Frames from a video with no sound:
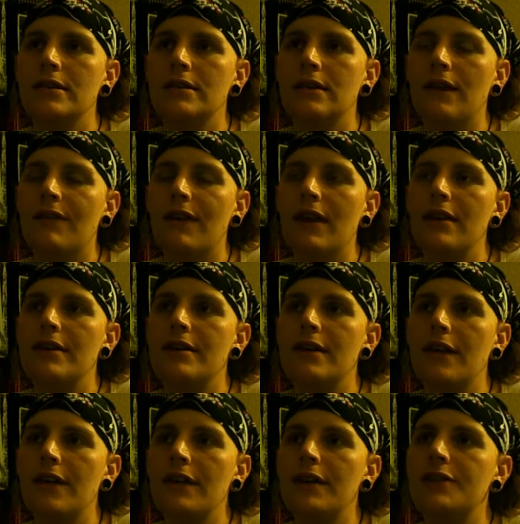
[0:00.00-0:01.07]
I've got
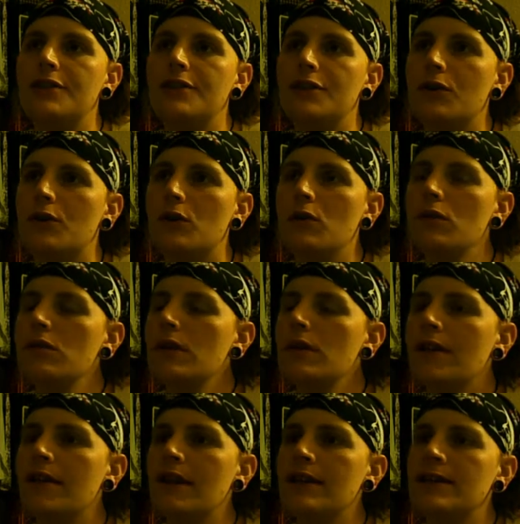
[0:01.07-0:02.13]
nothing to do,
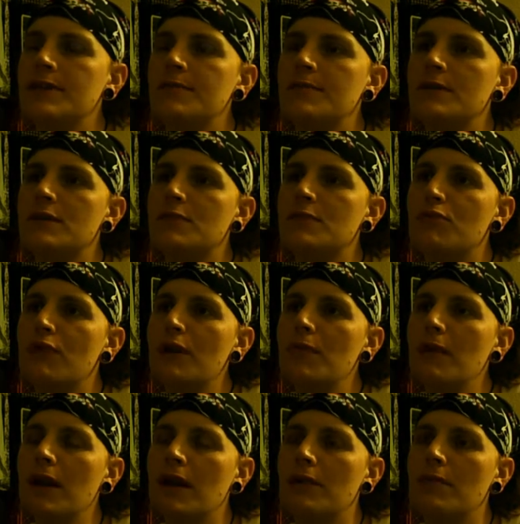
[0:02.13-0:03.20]
I've got some spray
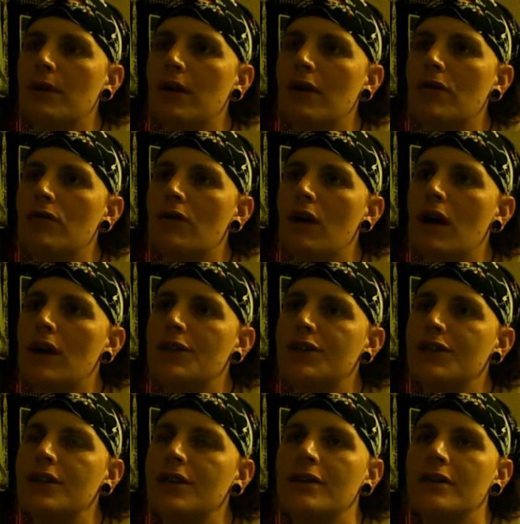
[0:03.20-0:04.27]
paint in my garage.
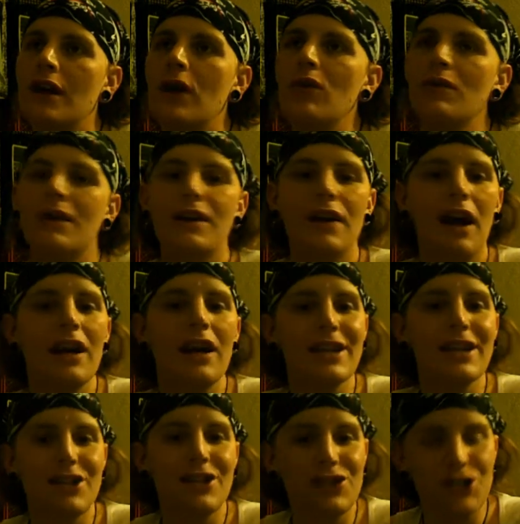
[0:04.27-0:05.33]
Oh
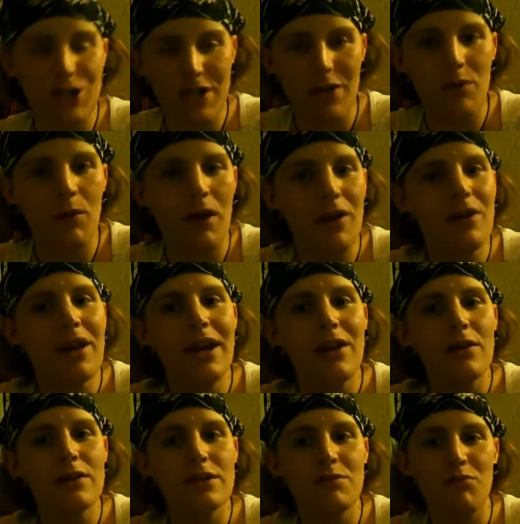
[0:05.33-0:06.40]
golly gee, why don't I
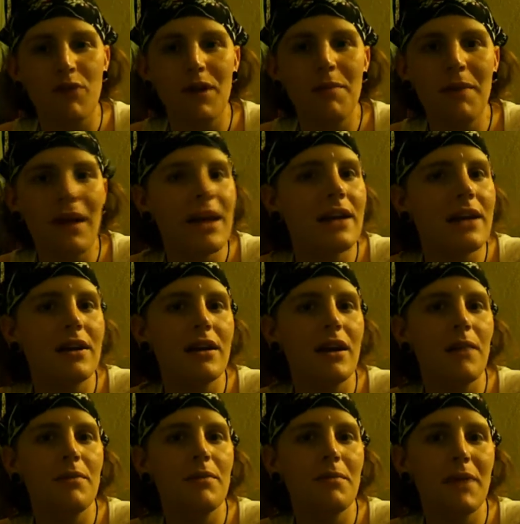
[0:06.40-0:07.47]
go spray paint a
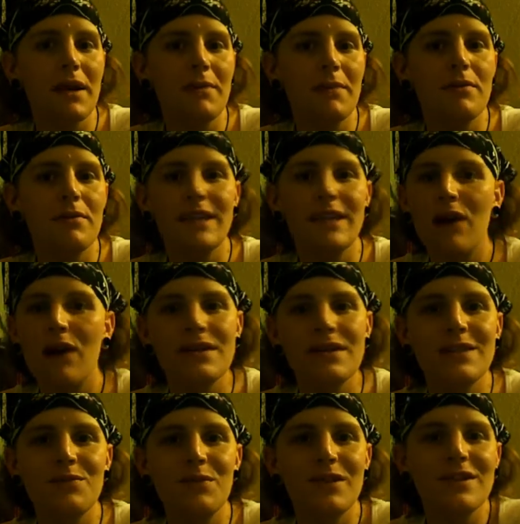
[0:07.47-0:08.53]
couple of people's
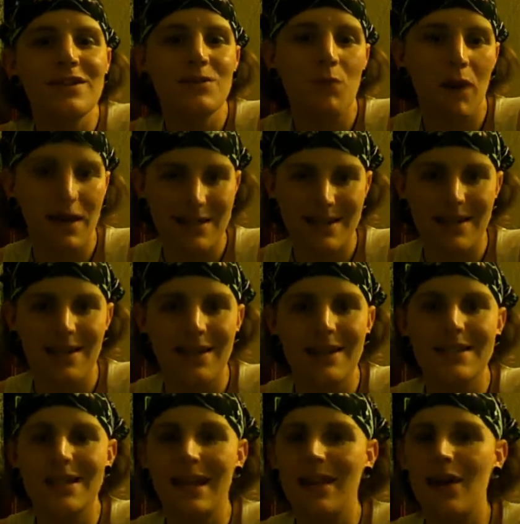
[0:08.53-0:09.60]
houses with
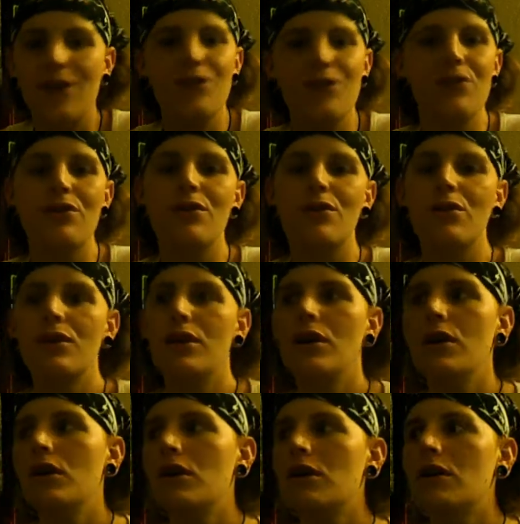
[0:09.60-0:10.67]
swastikas and other
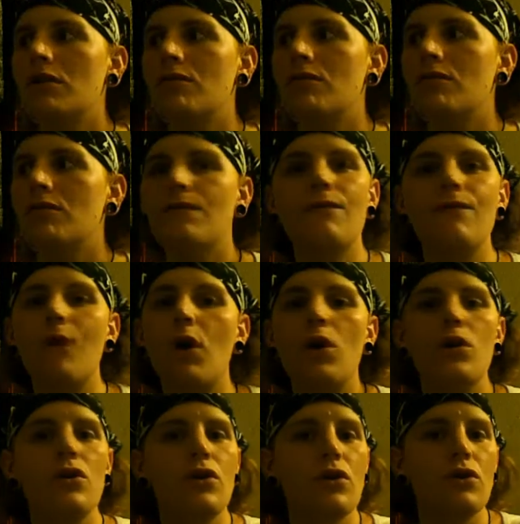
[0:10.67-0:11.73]

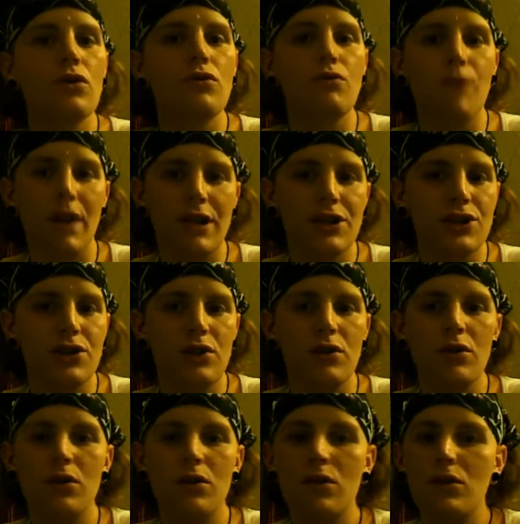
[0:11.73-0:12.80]
vulgar
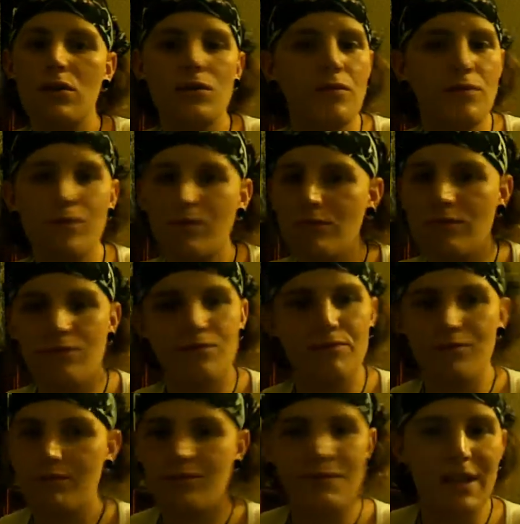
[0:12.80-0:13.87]
racial
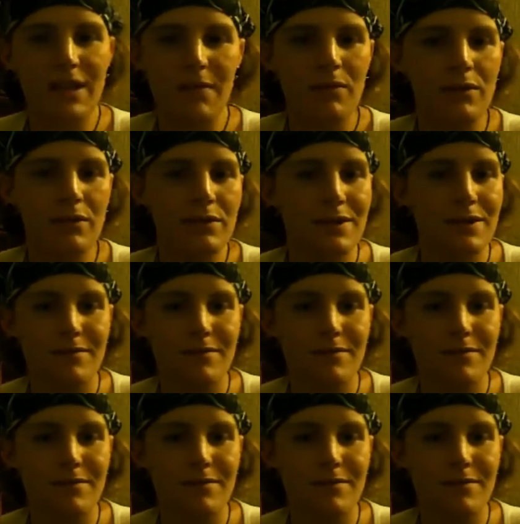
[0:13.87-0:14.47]
symbols?